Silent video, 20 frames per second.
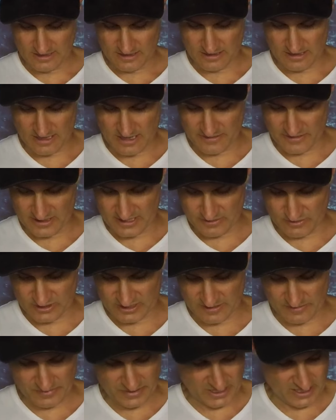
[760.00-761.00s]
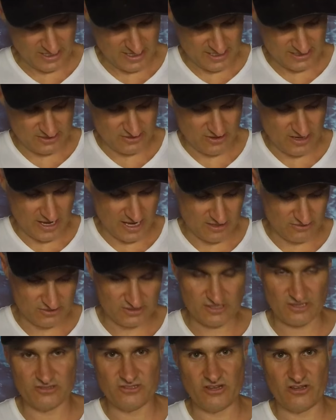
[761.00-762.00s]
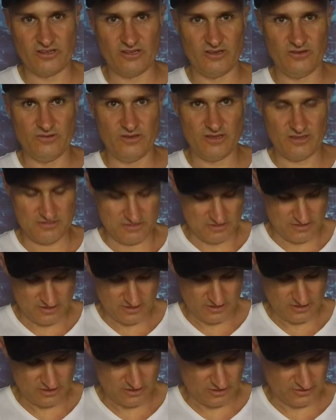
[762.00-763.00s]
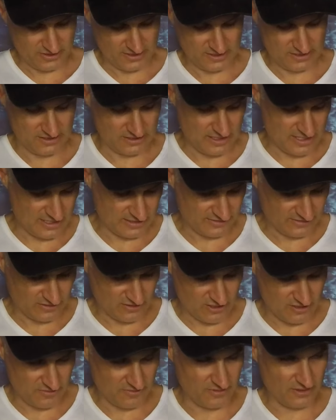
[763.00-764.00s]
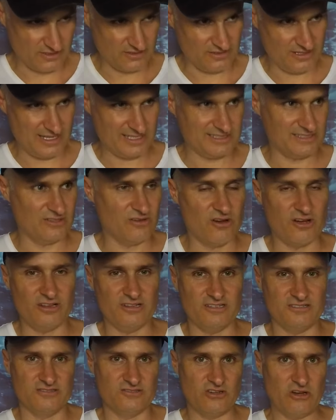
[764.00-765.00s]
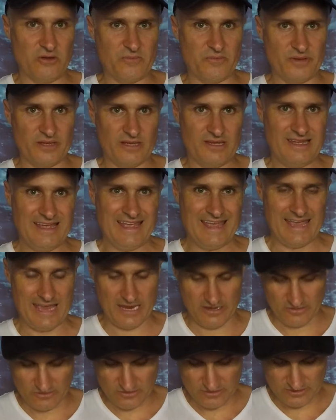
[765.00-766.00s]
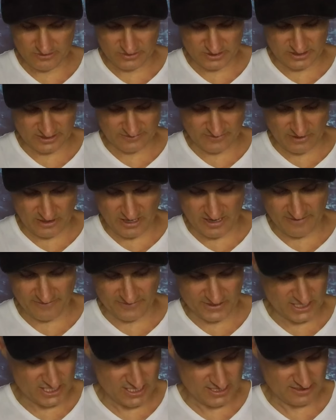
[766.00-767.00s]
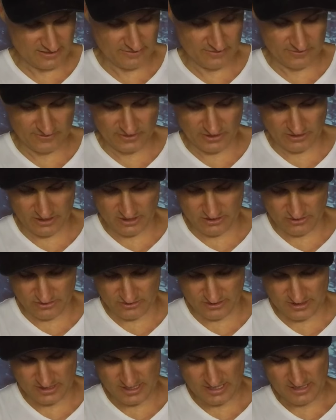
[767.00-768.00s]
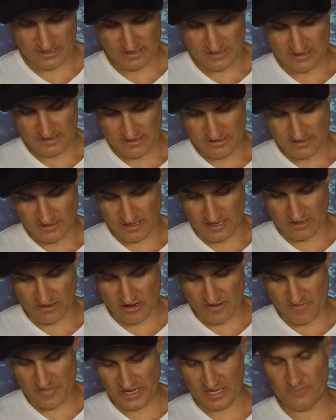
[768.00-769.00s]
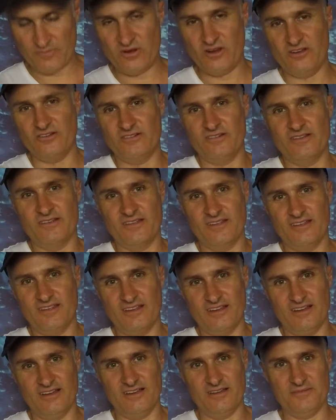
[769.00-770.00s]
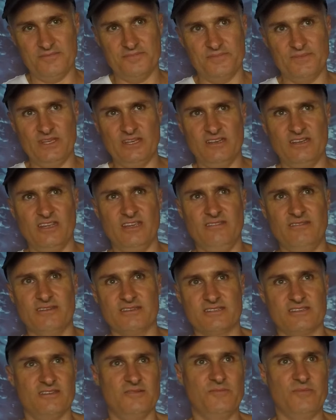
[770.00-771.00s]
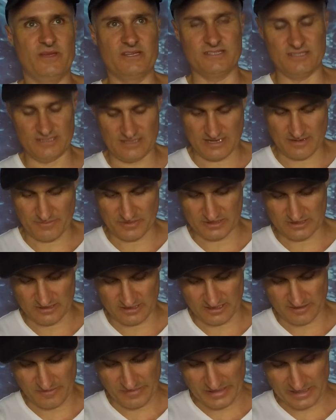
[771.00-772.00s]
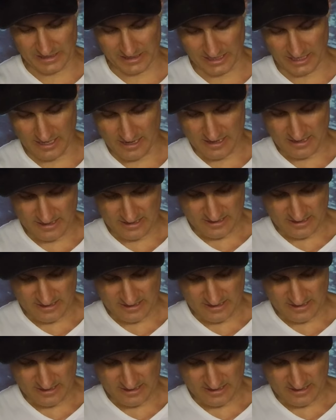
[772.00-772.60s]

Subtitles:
This was a Picasso handle, so Tony got this glass nylon type handle, which is very efficient and very good. And I made mine. You need this, you mix it up, it's like a putty